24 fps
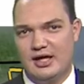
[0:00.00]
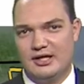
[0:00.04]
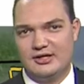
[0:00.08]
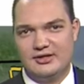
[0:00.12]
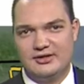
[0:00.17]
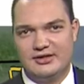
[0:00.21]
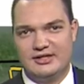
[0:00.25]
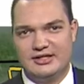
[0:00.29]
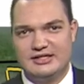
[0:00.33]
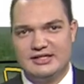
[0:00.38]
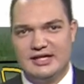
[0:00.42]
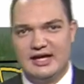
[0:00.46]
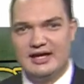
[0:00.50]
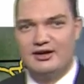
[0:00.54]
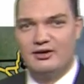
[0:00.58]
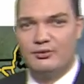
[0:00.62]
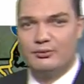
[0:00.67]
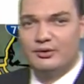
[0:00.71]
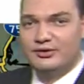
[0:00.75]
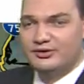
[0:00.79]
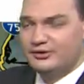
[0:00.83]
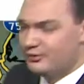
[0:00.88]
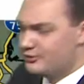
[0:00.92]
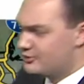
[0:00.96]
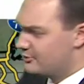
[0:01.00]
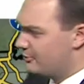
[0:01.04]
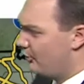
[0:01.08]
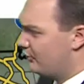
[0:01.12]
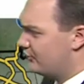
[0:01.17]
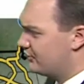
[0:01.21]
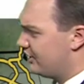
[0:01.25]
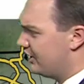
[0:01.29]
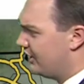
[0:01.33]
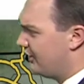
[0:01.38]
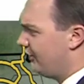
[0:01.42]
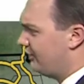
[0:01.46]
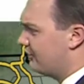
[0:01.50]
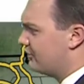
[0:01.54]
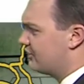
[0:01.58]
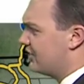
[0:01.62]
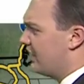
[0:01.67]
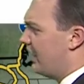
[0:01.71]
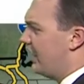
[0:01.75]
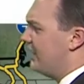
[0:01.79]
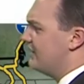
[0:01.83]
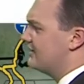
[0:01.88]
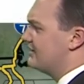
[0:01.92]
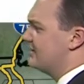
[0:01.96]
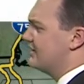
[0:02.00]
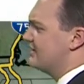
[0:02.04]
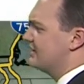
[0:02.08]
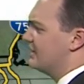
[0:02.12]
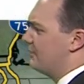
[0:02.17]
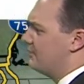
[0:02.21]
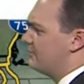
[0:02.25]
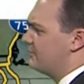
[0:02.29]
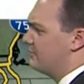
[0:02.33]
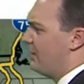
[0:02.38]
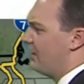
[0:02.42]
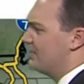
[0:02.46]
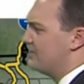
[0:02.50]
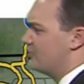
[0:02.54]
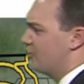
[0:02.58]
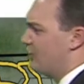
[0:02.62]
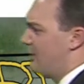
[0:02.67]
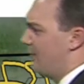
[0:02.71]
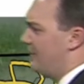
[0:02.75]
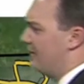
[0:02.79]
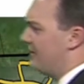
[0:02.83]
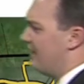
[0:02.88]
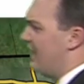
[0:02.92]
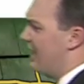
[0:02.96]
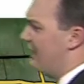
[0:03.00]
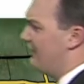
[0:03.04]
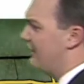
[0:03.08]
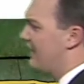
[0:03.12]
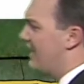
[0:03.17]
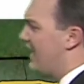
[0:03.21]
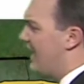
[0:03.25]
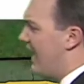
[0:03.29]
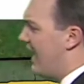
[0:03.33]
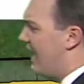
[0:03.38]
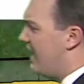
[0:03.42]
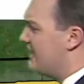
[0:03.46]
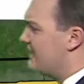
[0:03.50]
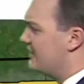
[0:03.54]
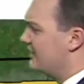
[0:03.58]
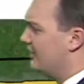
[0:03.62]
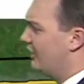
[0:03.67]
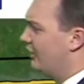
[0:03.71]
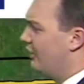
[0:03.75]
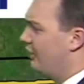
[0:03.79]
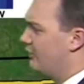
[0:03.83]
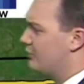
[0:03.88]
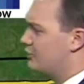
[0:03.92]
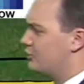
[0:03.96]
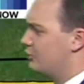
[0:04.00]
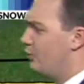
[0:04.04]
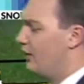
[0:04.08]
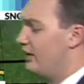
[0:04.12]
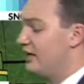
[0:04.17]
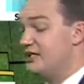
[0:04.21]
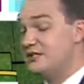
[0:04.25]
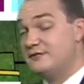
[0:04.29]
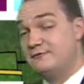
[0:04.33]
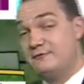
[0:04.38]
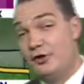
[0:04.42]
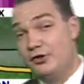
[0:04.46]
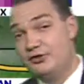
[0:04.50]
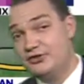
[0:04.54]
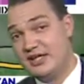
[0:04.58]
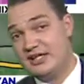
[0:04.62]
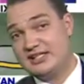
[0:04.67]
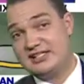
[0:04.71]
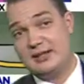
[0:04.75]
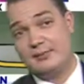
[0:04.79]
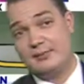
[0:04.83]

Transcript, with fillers: to the day with those mostly clear skies in some spots dropping down into the low 20s. Feels like